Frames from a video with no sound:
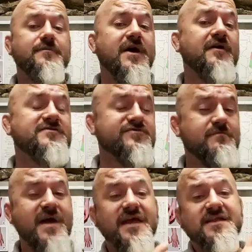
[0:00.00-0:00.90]
but has
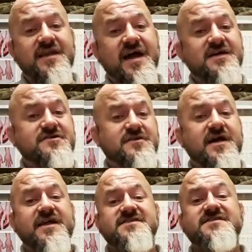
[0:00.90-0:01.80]
remained in
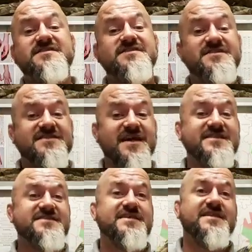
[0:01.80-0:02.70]
Hydrodynastes since
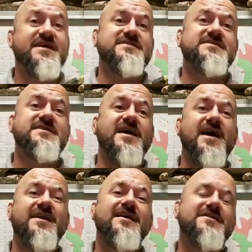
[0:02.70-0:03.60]

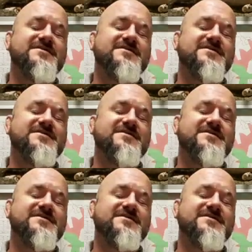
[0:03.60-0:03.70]
1999.